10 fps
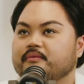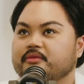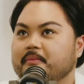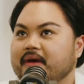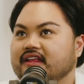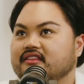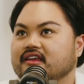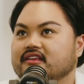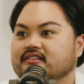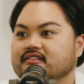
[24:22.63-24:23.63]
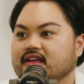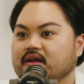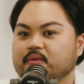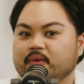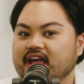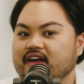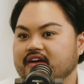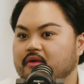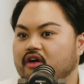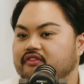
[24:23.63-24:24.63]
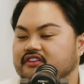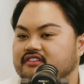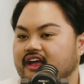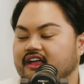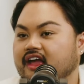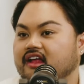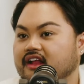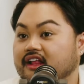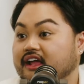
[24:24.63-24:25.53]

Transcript: The main thing is that we have our office again,